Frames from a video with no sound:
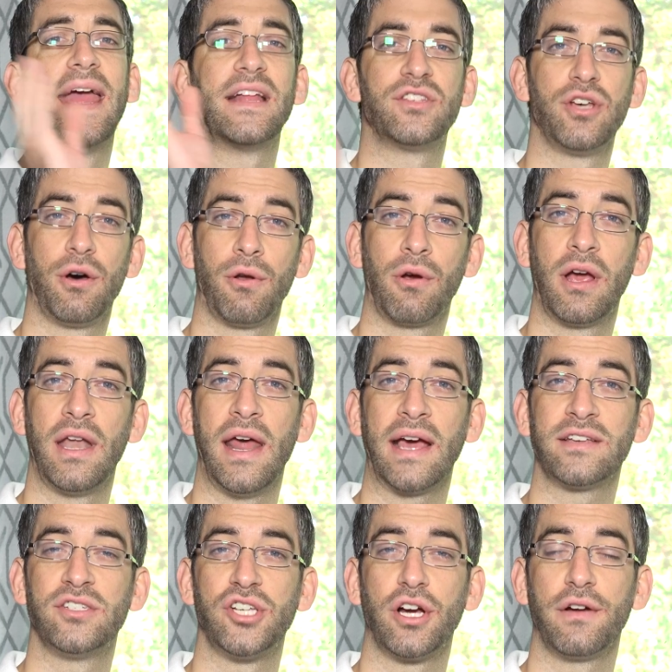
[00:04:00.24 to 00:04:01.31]
and Total
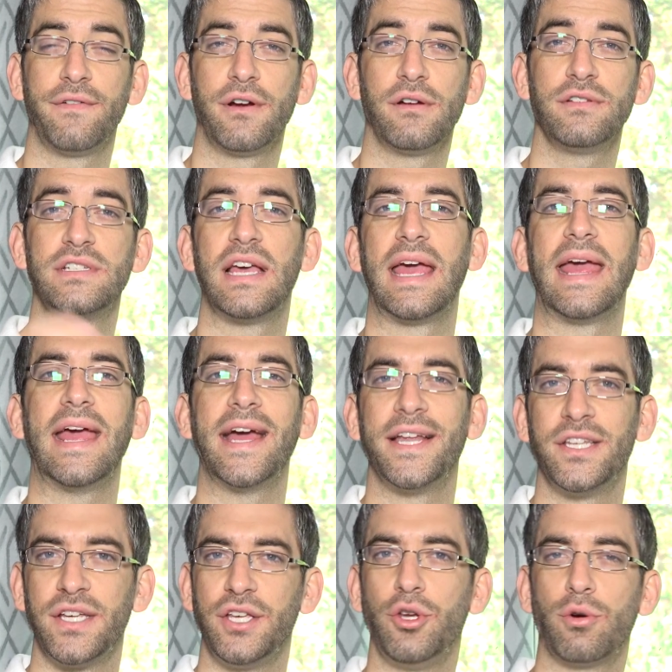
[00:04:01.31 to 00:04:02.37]
Connect servers
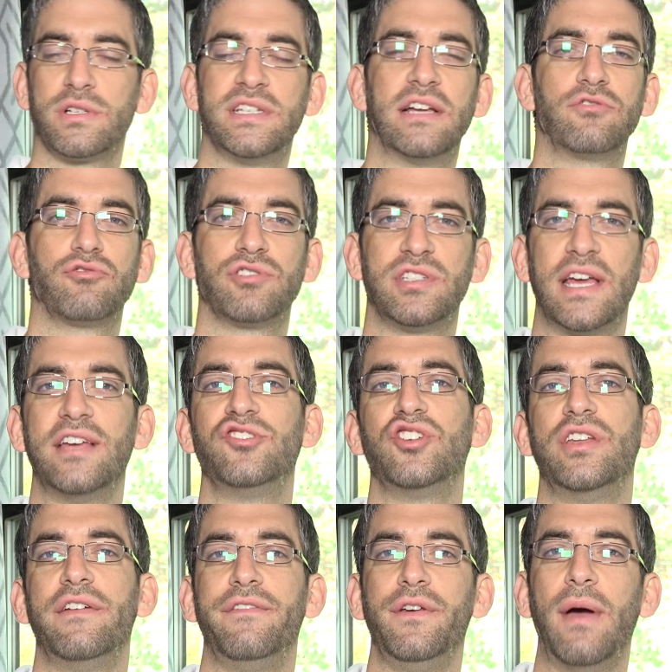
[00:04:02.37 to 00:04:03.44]
and your Central
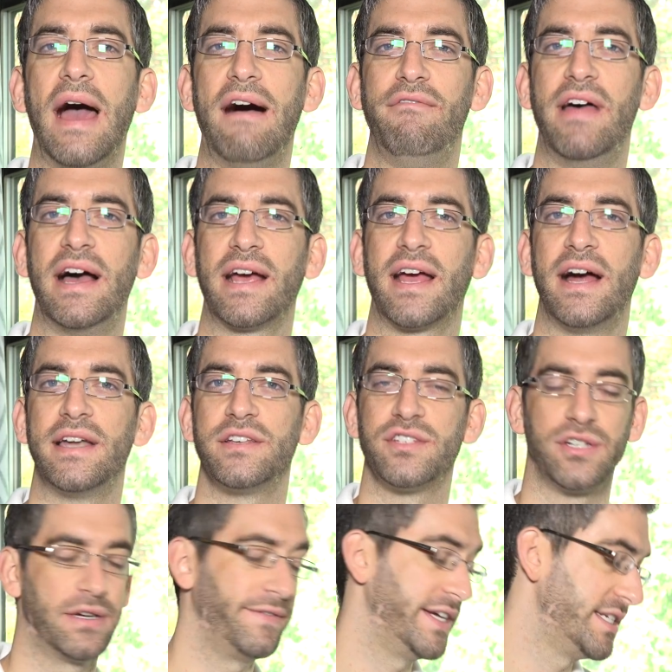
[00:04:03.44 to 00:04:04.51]
Station if you have that kind of
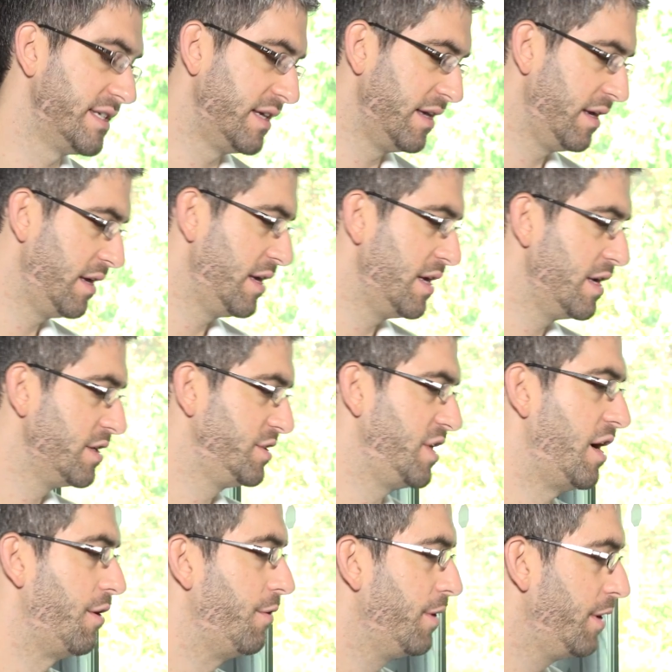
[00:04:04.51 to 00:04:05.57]
service.
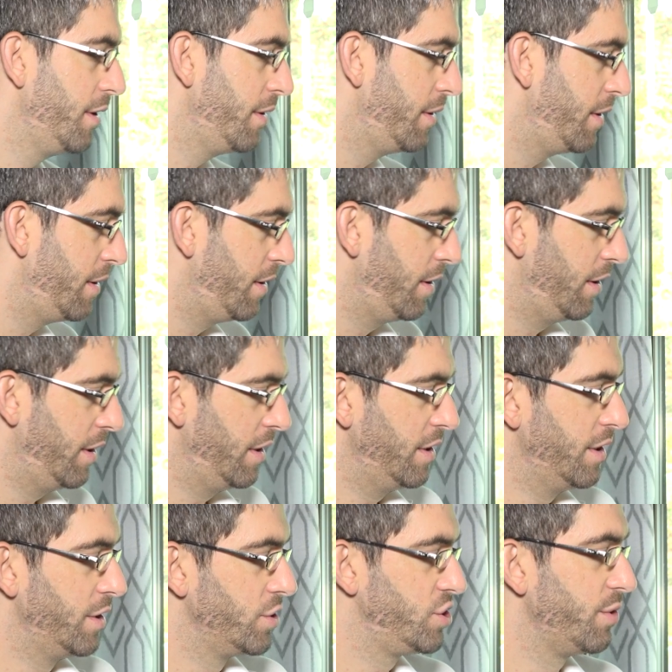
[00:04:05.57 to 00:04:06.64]
So,
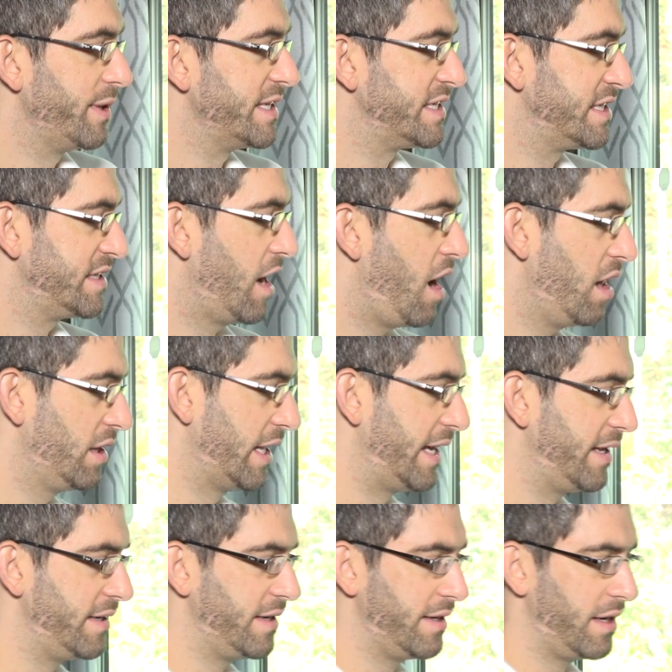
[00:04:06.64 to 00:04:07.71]
to install
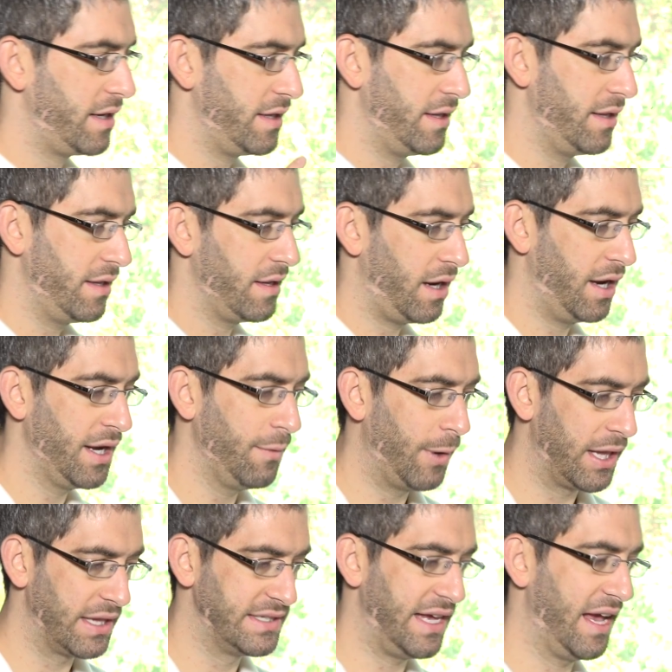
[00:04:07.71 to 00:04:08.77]
it,
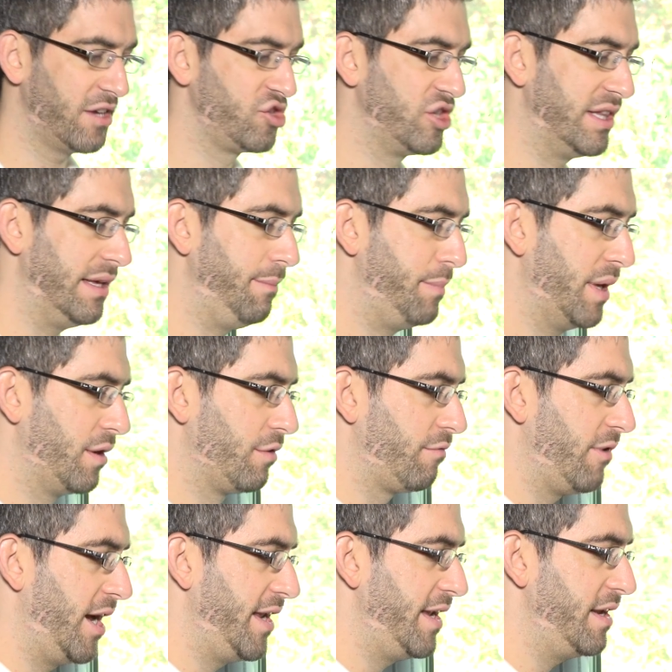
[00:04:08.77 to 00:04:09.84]
Honeywell has actually built
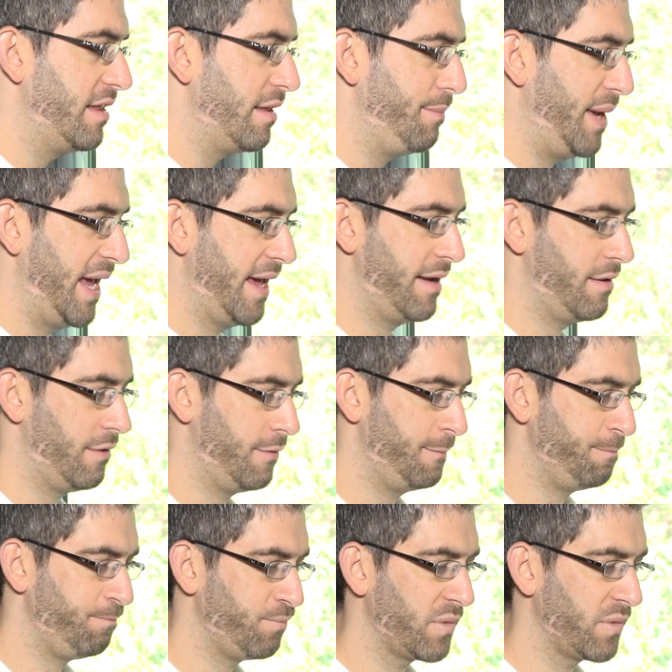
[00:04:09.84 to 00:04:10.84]
right into the panel